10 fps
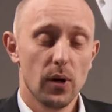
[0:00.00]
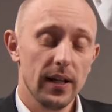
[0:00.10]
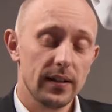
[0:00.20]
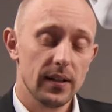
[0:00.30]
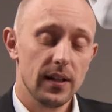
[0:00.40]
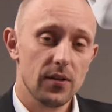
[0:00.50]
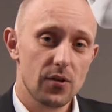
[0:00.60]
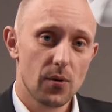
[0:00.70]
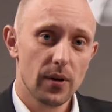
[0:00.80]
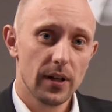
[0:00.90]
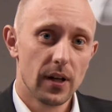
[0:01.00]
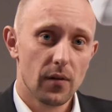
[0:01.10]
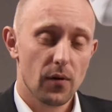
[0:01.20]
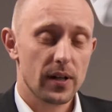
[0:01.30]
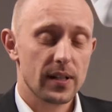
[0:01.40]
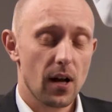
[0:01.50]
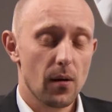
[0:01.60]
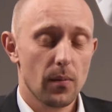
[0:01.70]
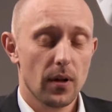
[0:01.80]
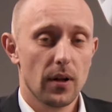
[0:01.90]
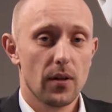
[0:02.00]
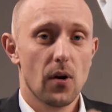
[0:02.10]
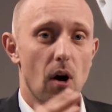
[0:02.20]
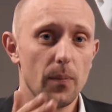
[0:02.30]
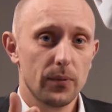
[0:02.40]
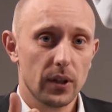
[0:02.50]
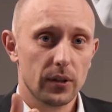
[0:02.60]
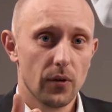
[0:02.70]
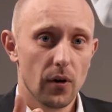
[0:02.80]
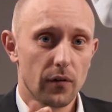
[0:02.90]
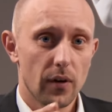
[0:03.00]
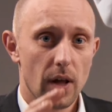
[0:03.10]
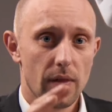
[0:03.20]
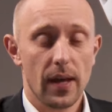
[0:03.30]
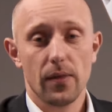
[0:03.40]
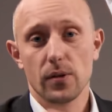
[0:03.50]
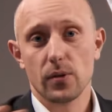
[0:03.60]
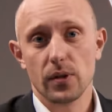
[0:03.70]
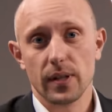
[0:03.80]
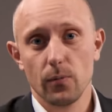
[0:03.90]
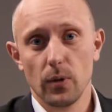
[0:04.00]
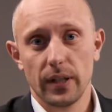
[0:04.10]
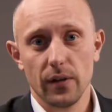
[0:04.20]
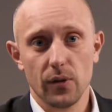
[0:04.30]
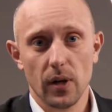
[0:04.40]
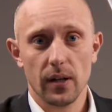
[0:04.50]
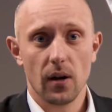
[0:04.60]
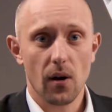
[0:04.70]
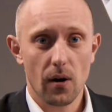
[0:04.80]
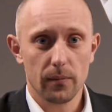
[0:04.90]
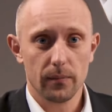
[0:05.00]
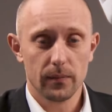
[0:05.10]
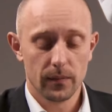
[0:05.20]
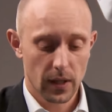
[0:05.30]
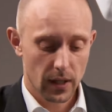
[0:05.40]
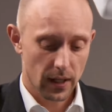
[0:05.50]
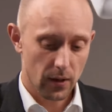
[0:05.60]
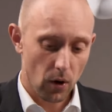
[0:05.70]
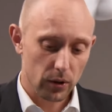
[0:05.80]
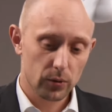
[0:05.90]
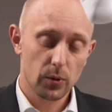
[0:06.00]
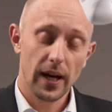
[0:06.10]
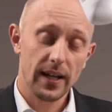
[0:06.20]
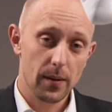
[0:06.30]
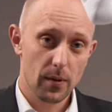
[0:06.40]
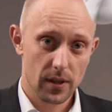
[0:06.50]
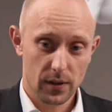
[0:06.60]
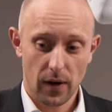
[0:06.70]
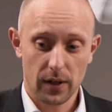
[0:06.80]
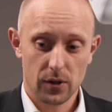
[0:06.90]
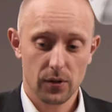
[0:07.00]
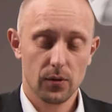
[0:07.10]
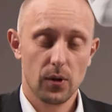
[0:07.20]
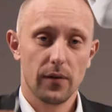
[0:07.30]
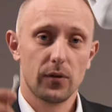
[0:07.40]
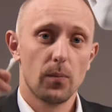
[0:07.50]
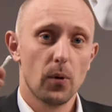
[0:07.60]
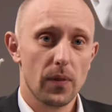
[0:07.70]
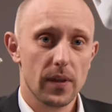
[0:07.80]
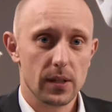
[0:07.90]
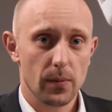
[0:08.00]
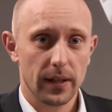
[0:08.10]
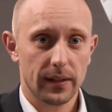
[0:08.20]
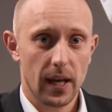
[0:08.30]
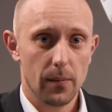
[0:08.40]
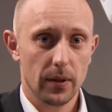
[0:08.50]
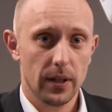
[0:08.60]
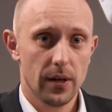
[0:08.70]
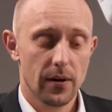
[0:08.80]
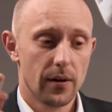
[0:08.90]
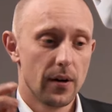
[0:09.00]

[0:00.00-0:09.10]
hit an injury, for example the optic nerve, then the system will give you an alarm. In order to enable this function, you have to put this white cable here